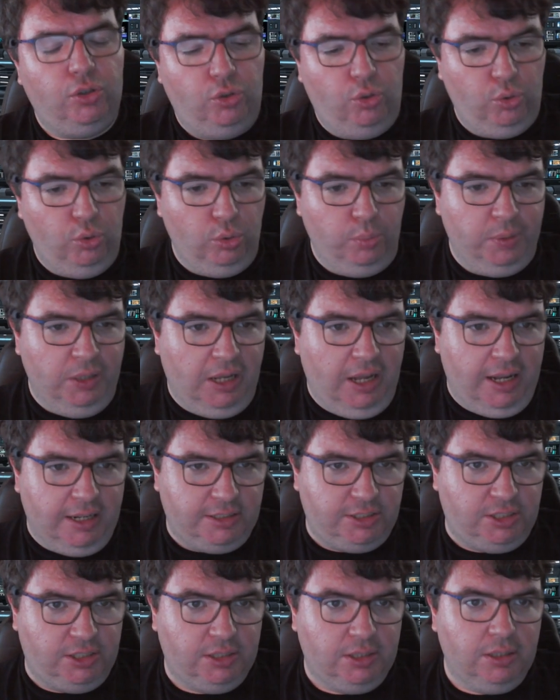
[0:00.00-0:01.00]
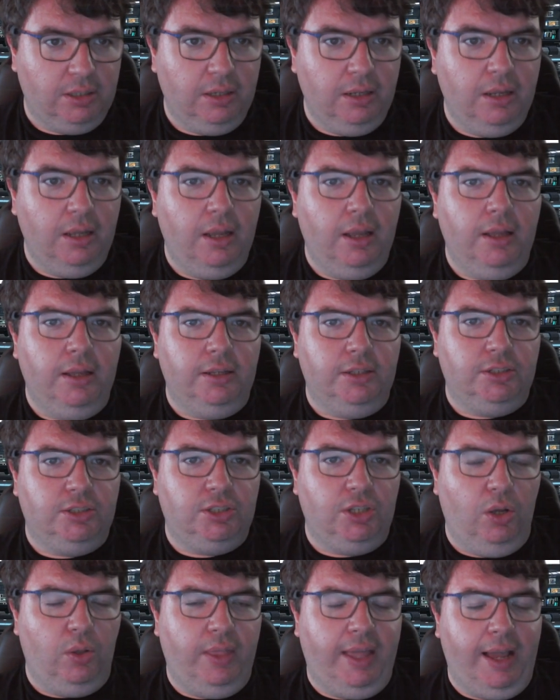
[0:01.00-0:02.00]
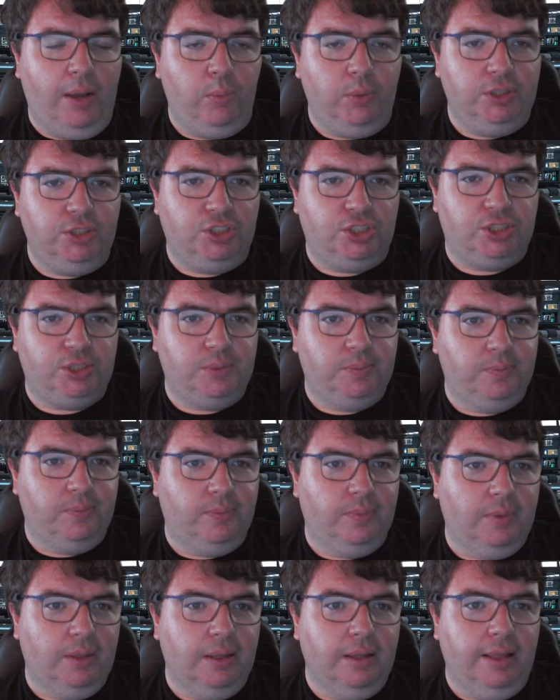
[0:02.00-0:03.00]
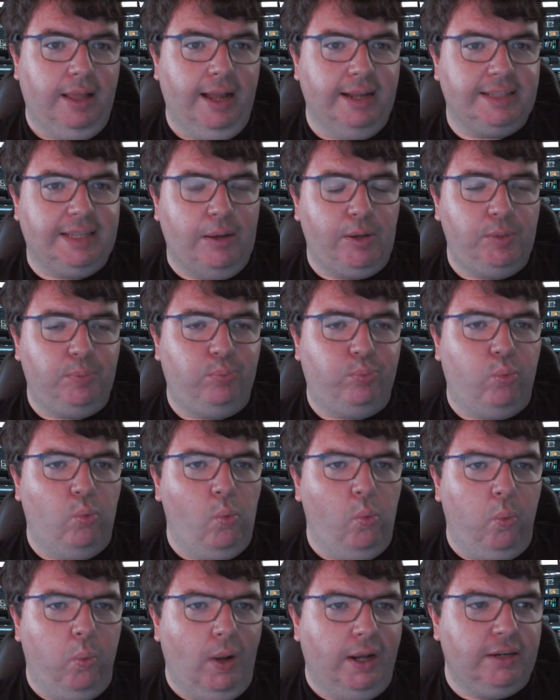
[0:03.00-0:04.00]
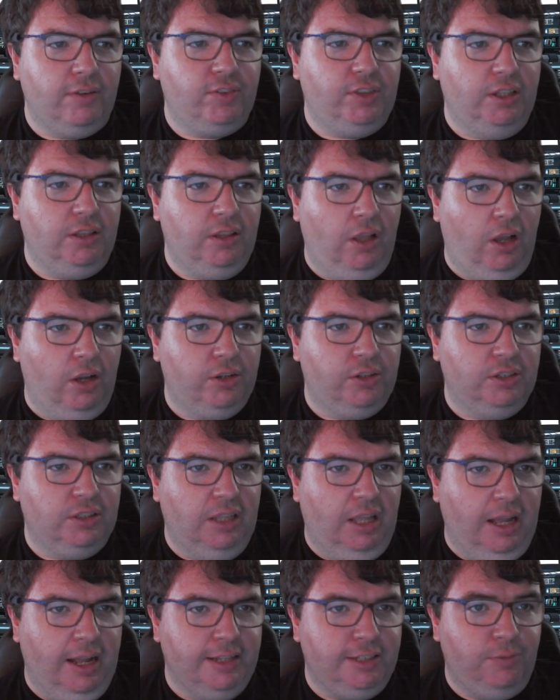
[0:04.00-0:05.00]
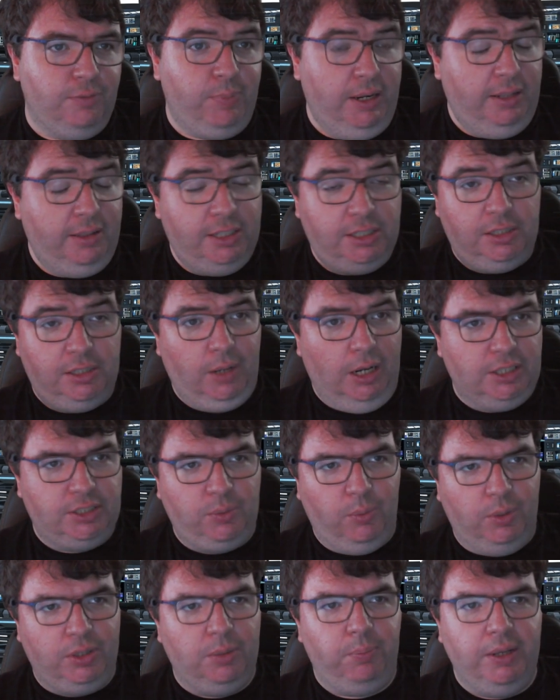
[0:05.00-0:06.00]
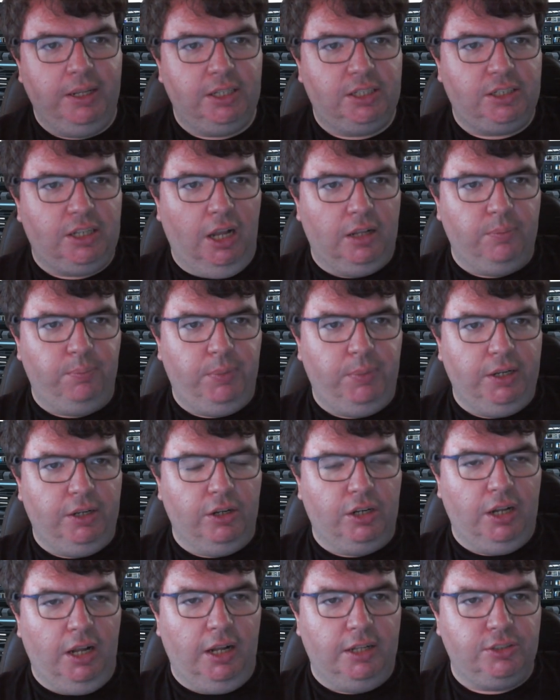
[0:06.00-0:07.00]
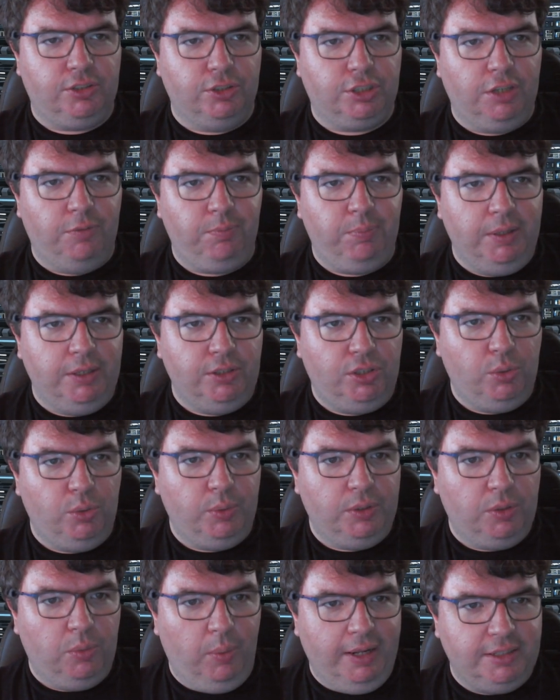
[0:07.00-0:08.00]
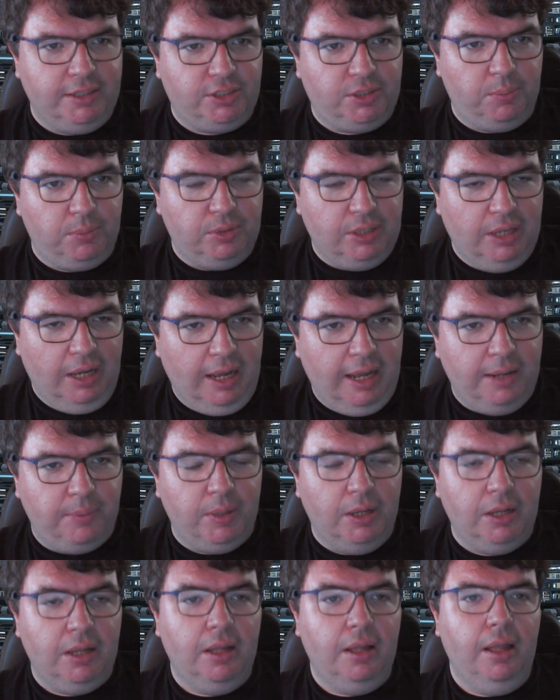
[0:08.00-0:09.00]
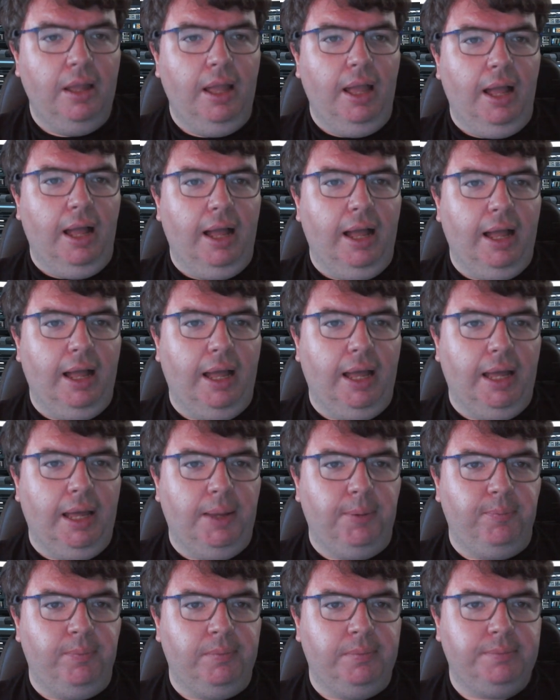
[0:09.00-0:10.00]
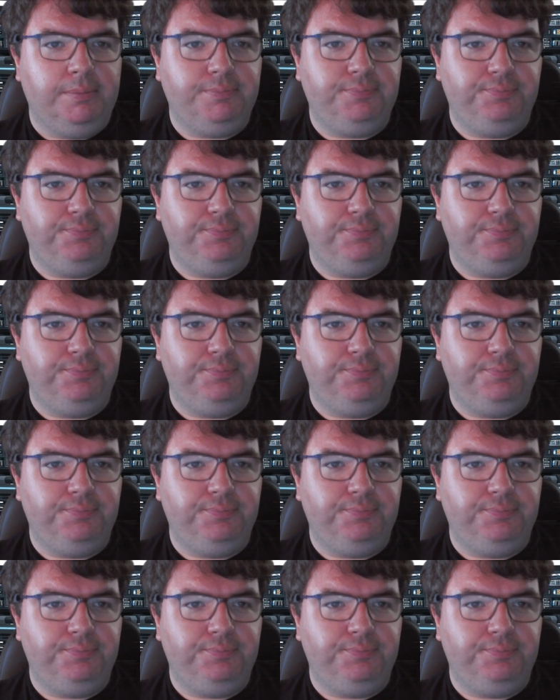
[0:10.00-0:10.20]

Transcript: two blocks. So that was that was one of the longer lines I've been, and this is also one of the biggest, con bigger concerts I've been to in quite some time. Um,